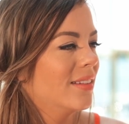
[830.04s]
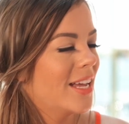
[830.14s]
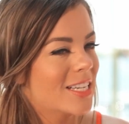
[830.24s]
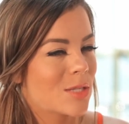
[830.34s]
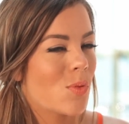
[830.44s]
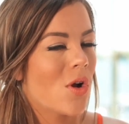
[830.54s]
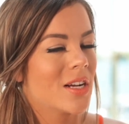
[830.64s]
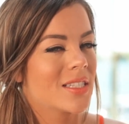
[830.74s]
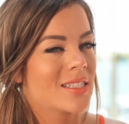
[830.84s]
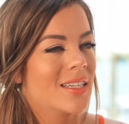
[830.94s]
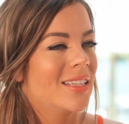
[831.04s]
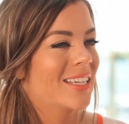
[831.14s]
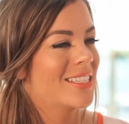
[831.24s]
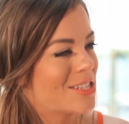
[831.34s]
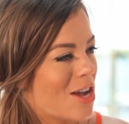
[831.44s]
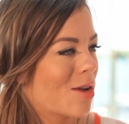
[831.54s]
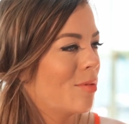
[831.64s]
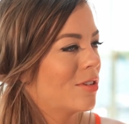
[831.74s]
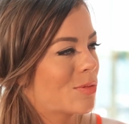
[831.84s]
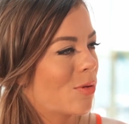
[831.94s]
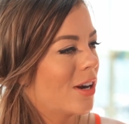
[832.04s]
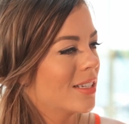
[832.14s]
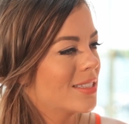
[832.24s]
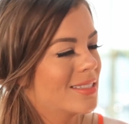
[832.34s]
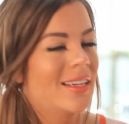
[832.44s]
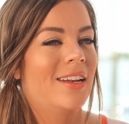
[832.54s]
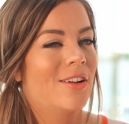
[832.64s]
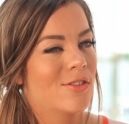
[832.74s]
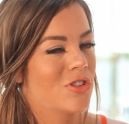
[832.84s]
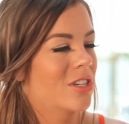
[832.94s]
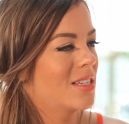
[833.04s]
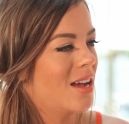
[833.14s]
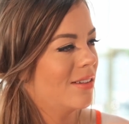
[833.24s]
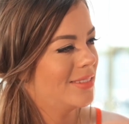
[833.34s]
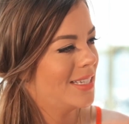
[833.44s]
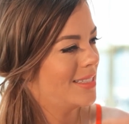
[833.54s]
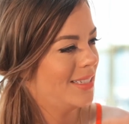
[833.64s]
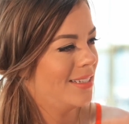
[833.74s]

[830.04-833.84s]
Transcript: likes sports, likes to talk about sports, and knows her stuff. That's it.